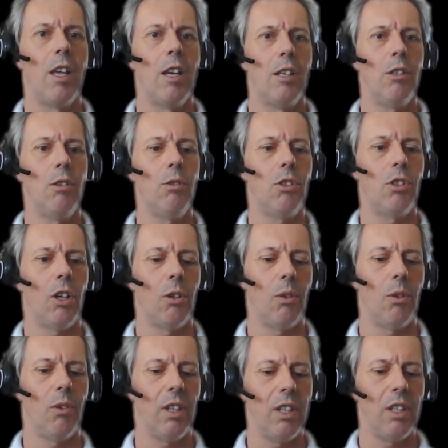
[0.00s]
you show
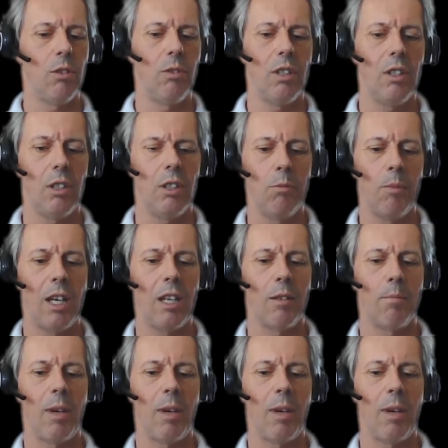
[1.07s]
that you did, you made a